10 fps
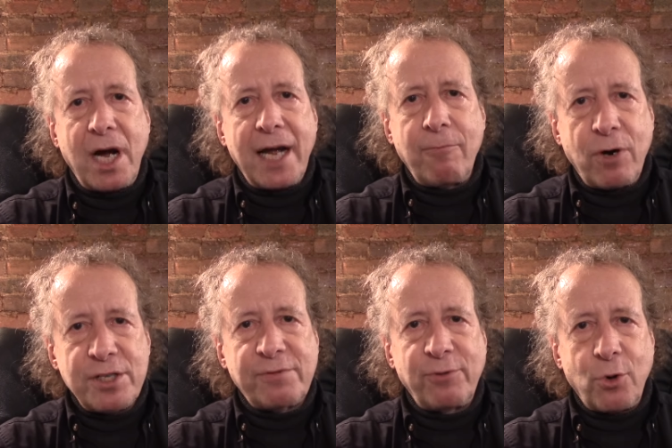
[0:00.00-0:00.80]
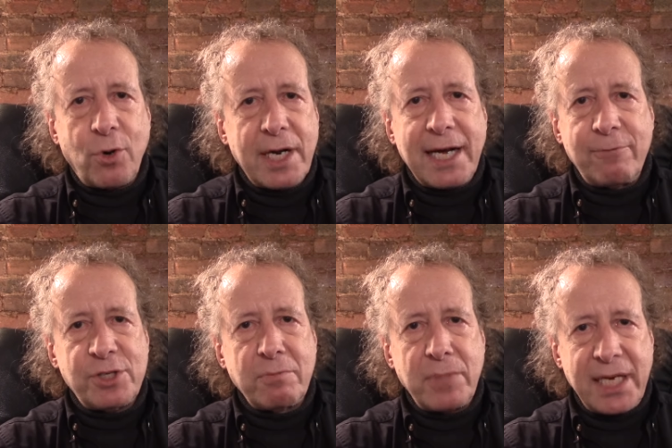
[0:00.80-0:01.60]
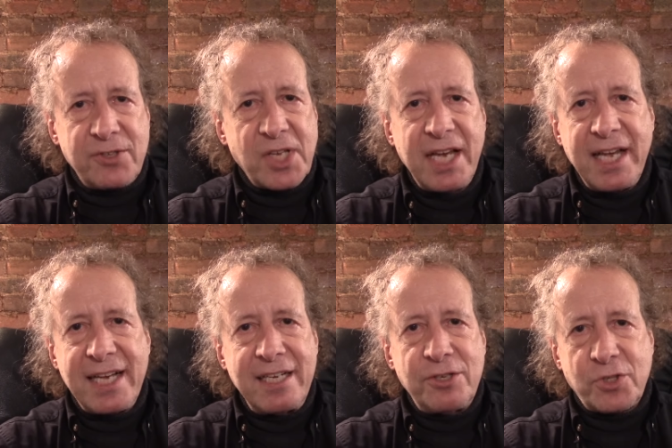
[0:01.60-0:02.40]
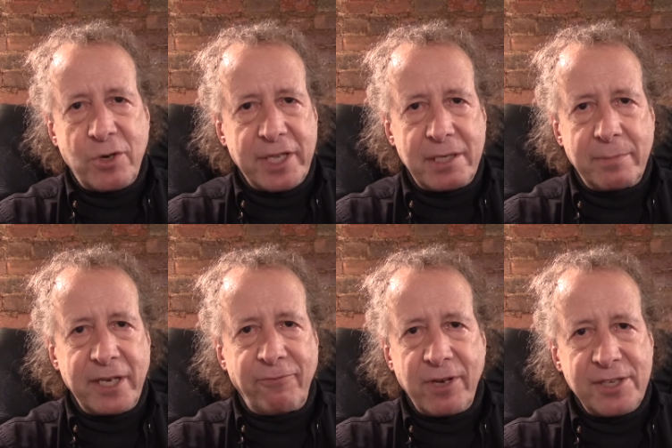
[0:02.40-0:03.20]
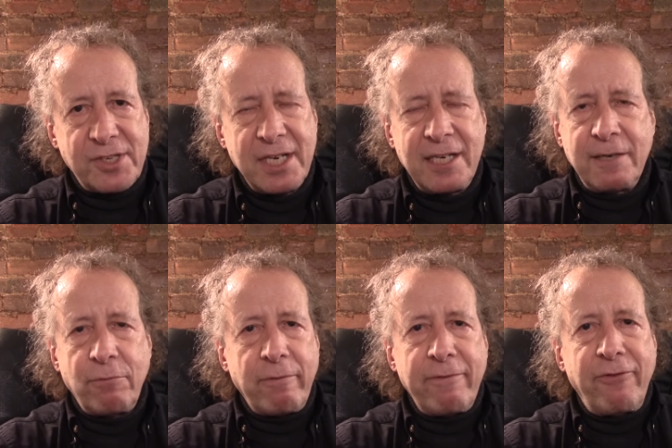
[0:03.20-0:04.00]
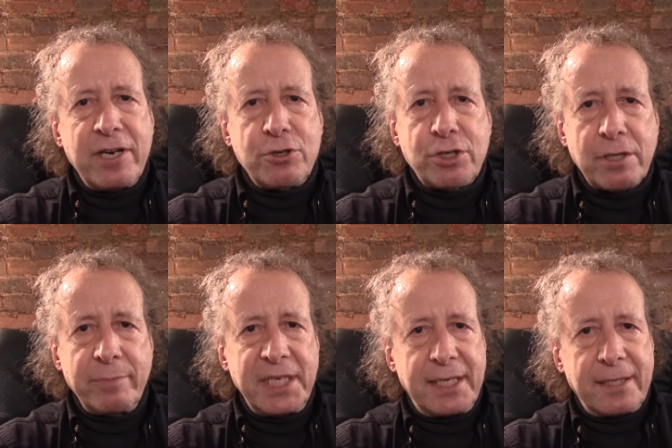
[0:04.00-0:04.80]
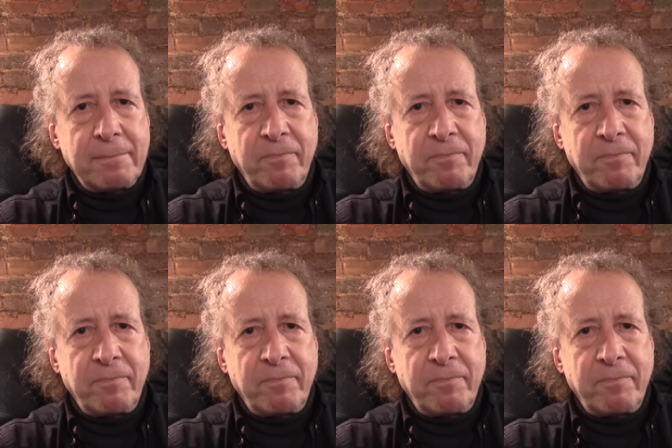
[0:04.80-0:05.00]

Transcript: I was floored. I was amazed, and he saw that in my face. When we finished the meeting,